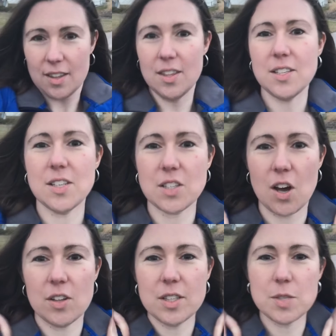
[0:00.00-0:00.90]
This is
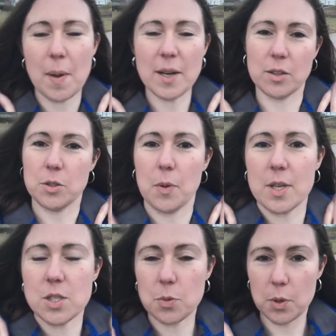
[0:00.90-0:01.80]
called a spinal
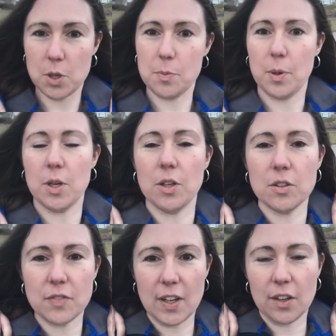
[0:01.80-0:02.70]
twist, where you put
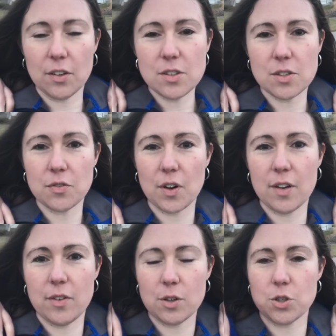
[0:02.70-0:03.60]
your fingers in
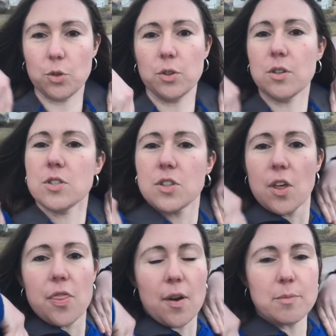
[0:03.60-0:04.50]
front of your shoulders,
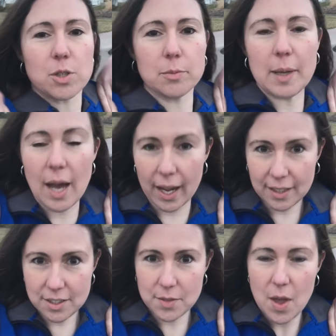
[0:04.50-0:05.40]
the thumbs are
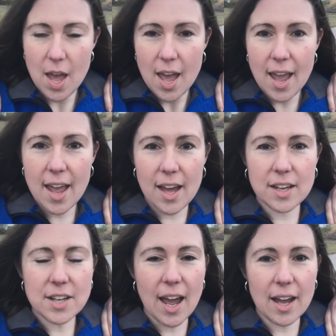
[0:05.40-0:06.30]
behind,
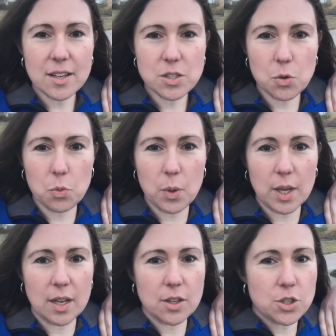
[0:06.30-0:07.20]
and as
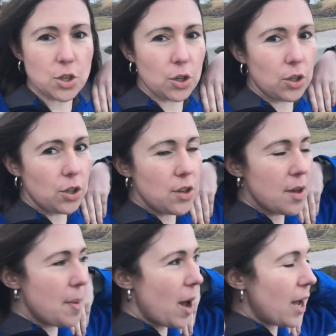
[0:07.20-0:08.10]
we turn
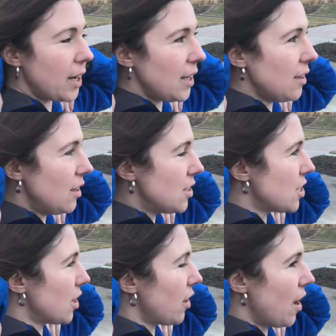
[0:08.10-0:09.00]
the body
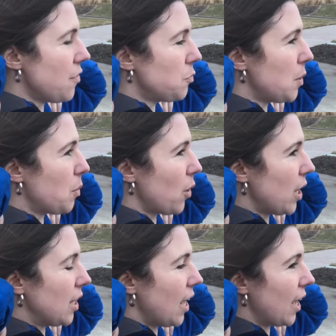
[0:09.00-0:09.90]
to the left, we will
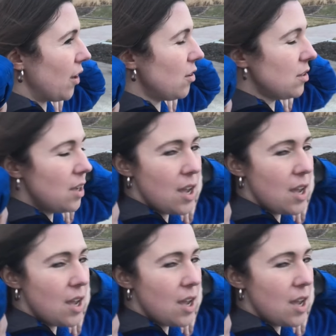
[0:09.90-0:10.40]
inhale,